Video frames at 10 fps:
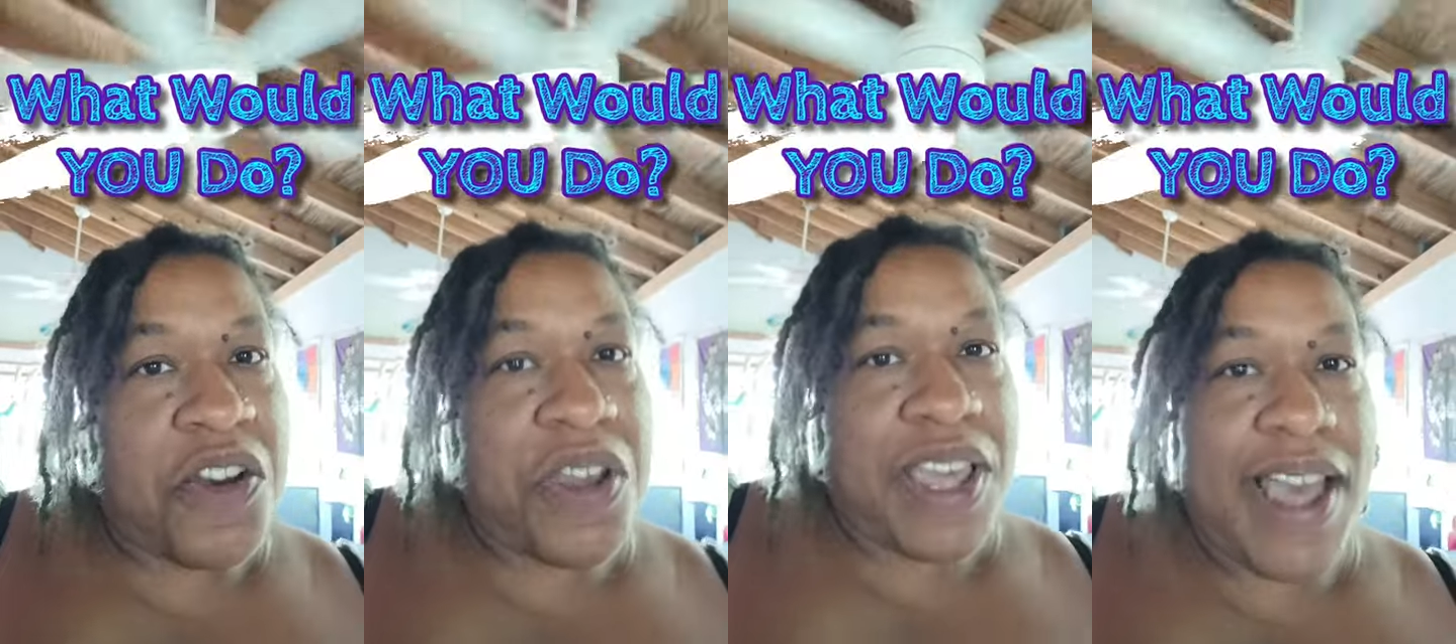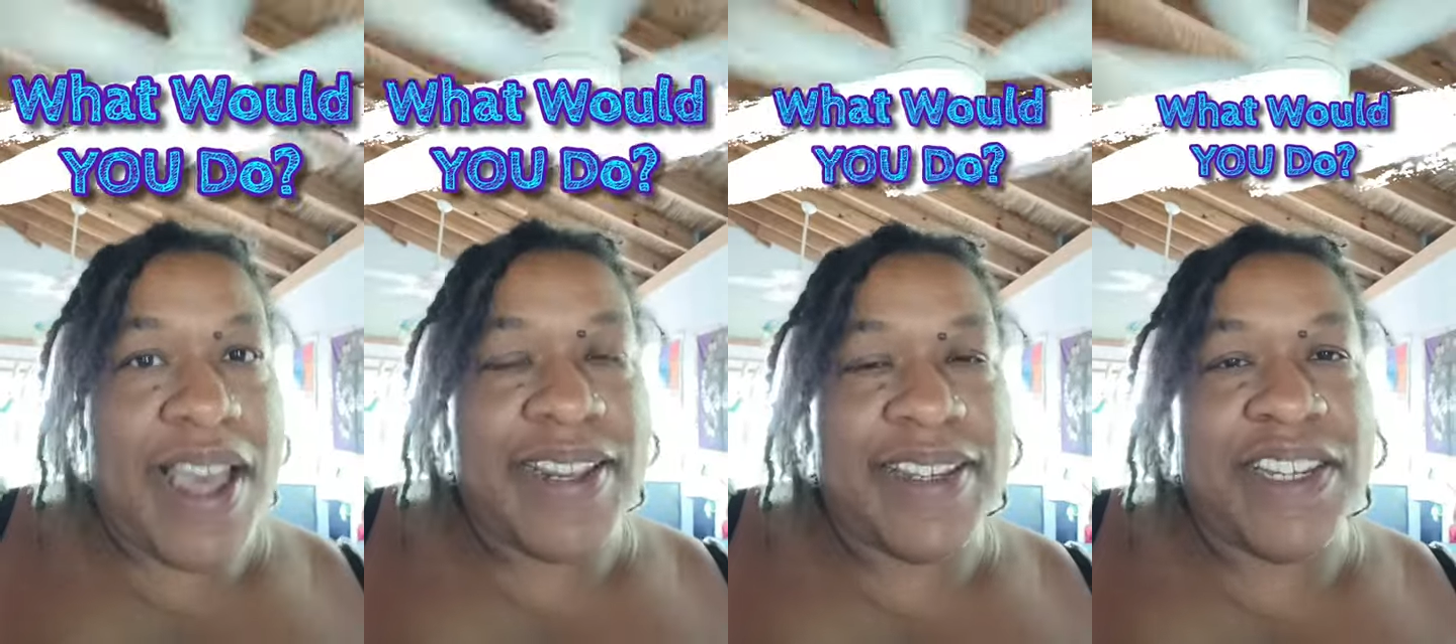Okay,
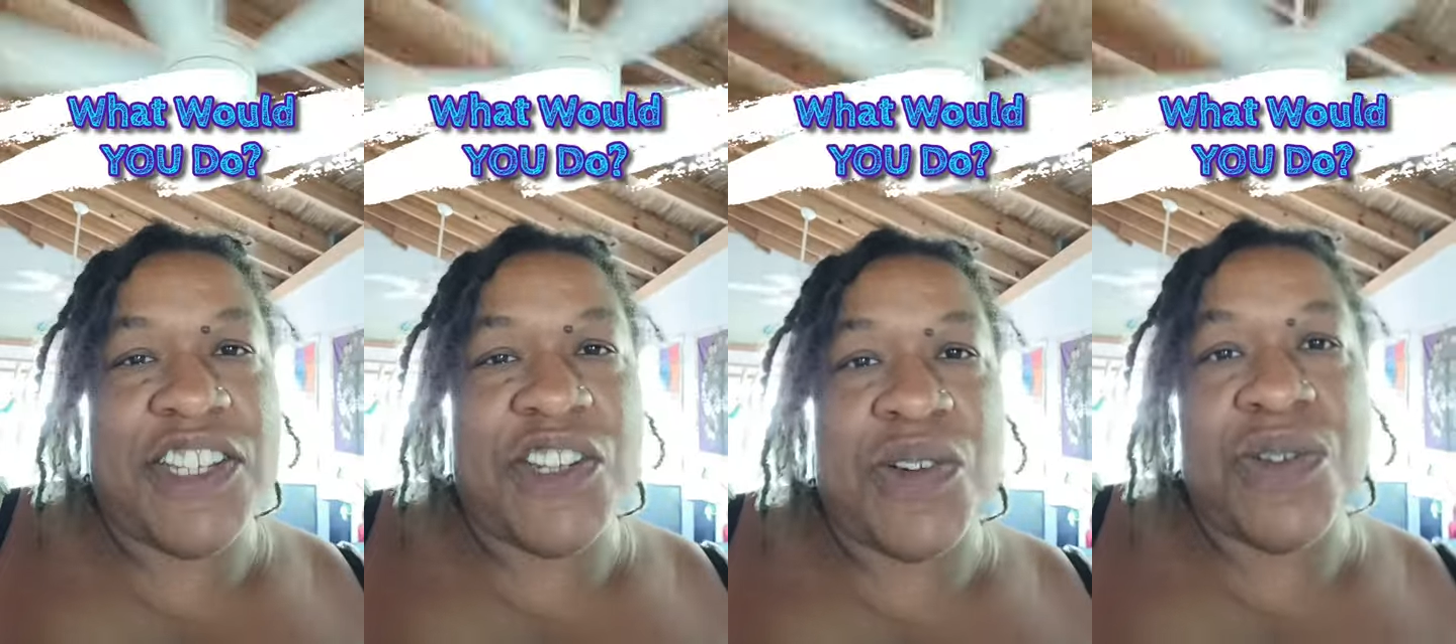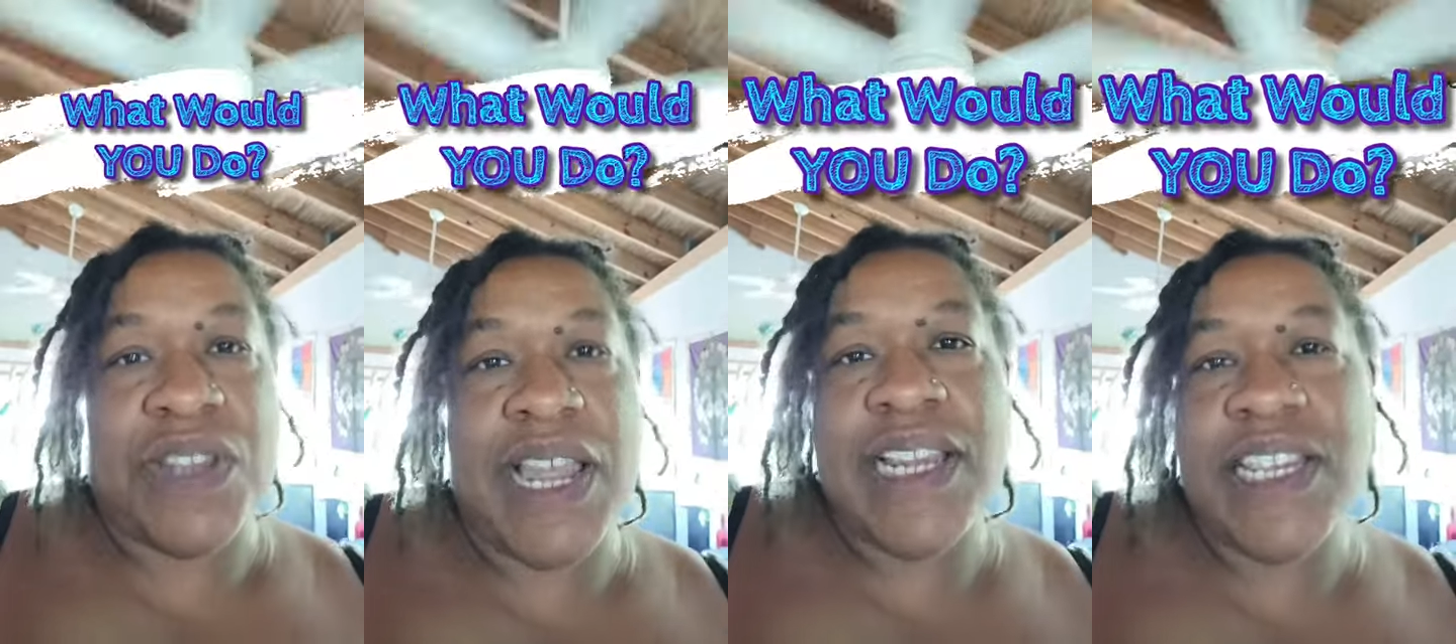guys, so
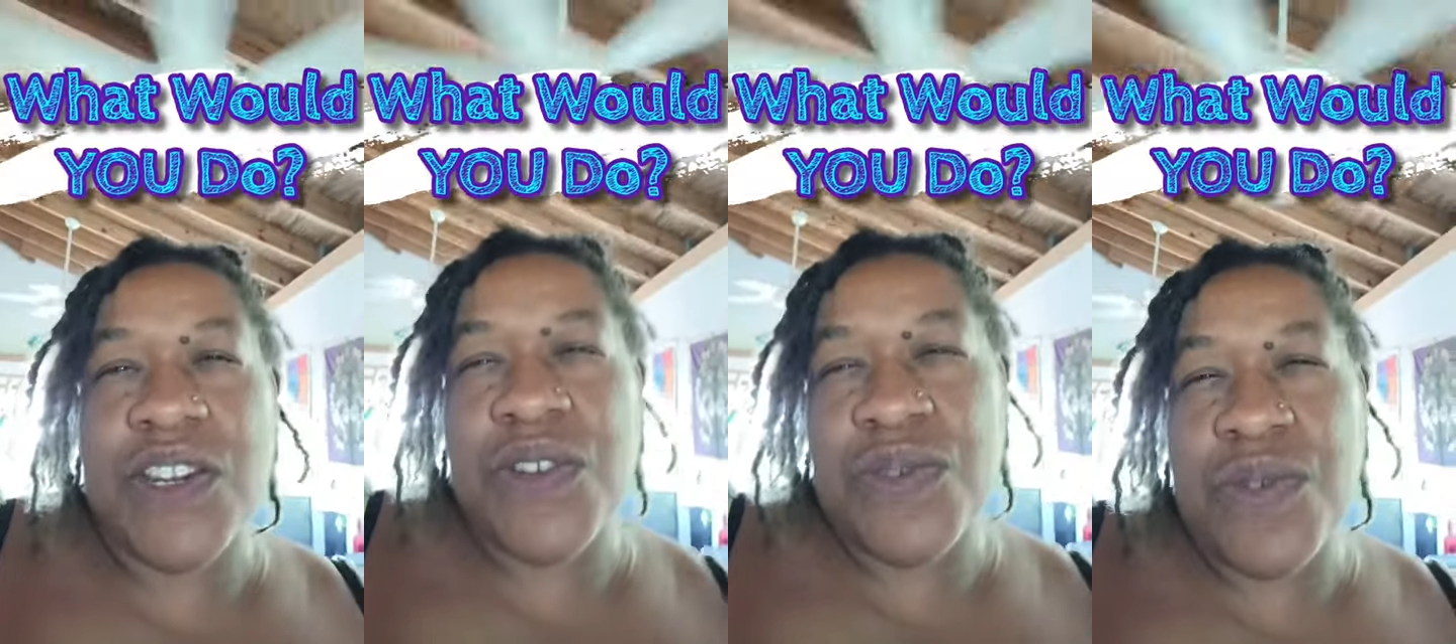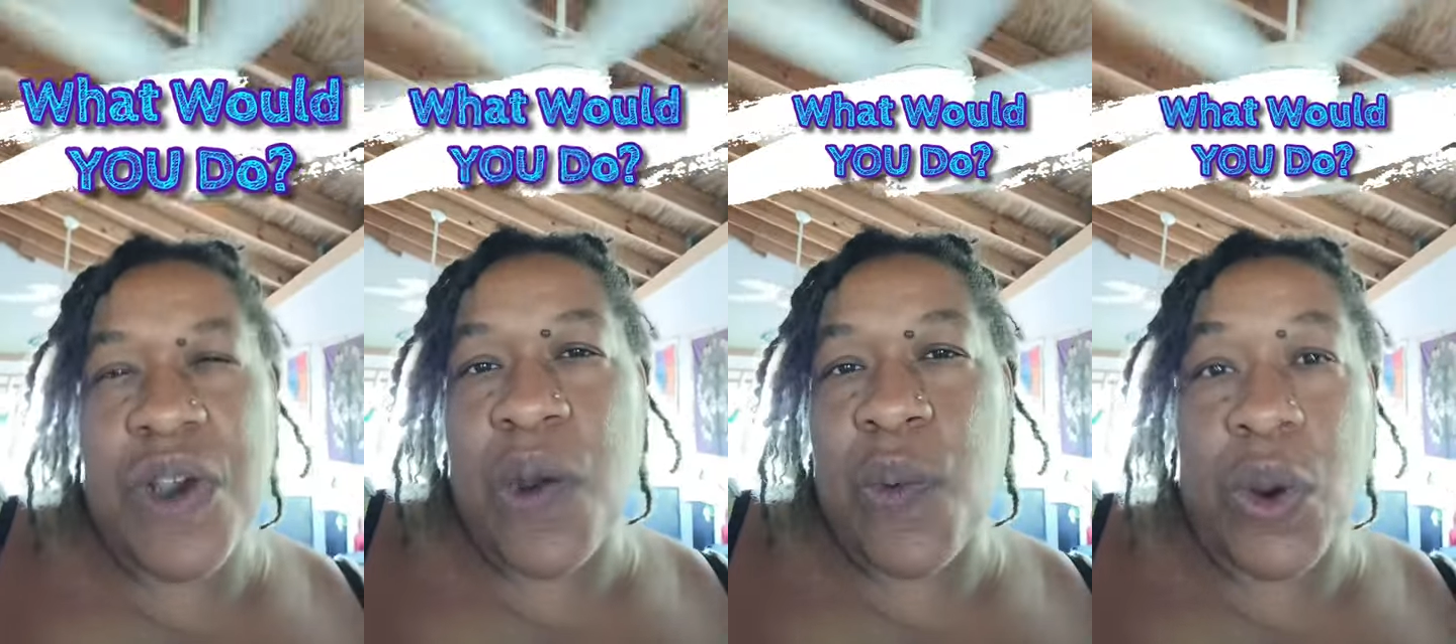let's do
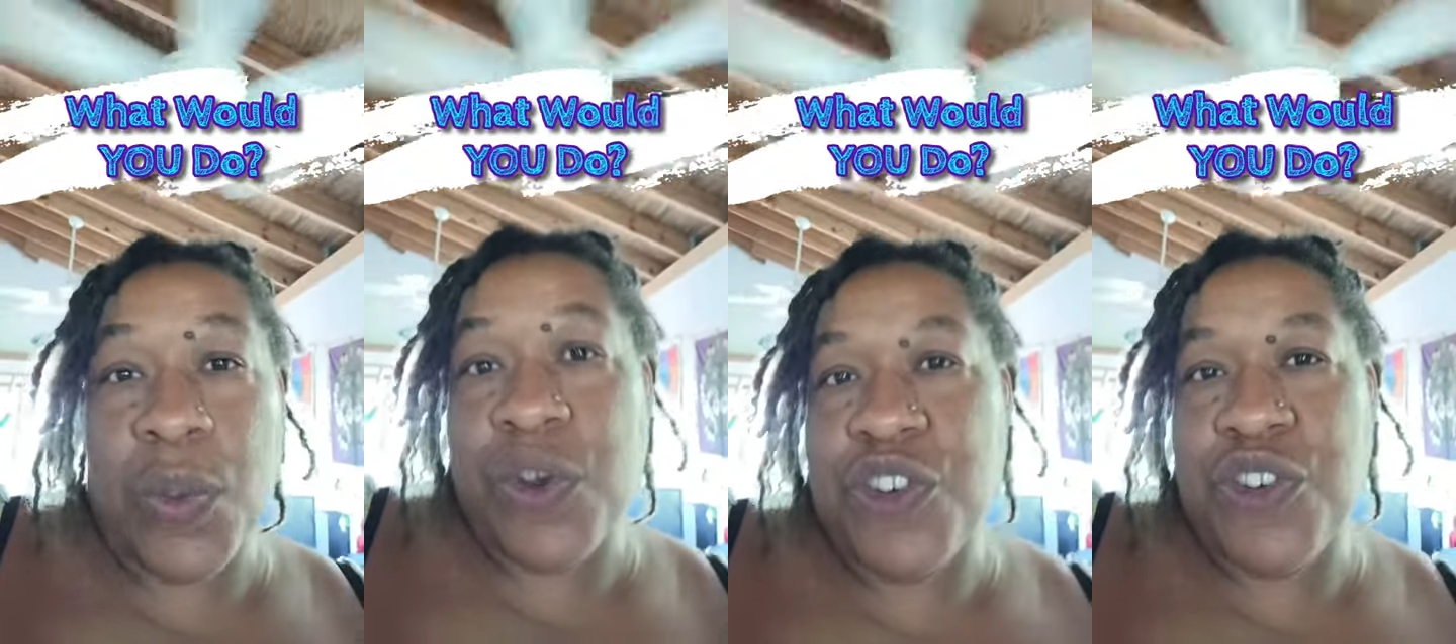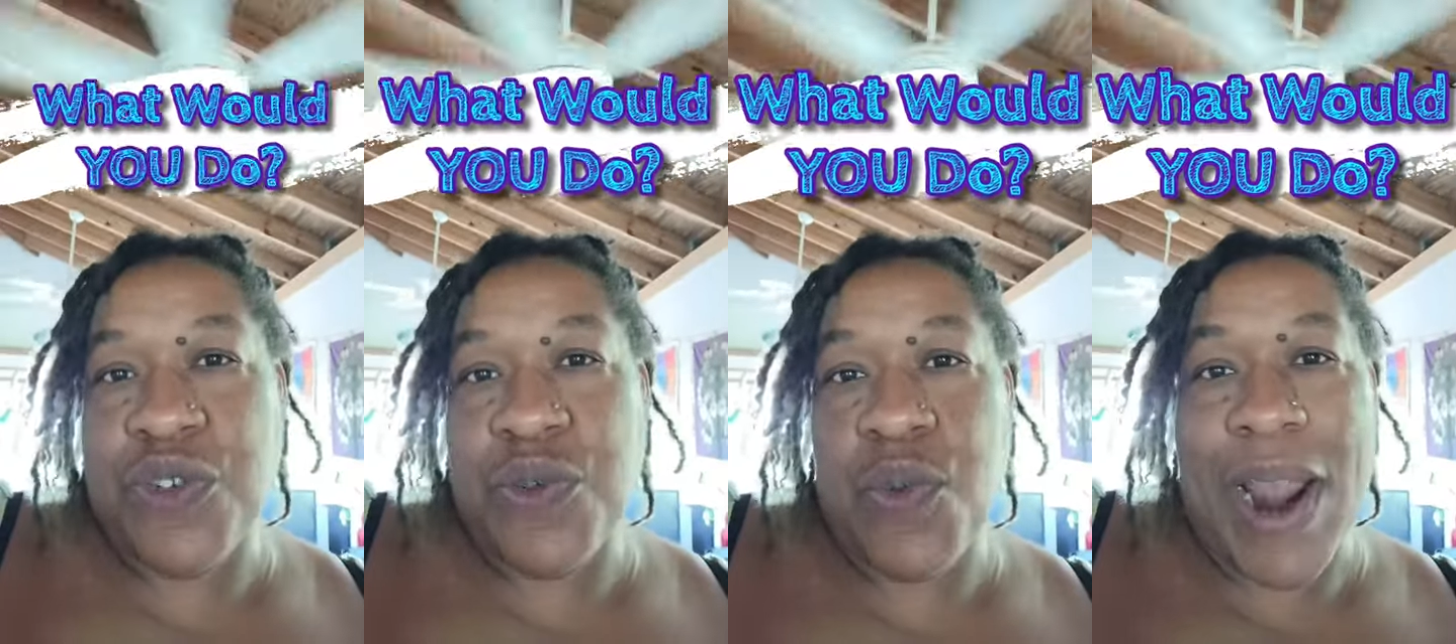a what would you do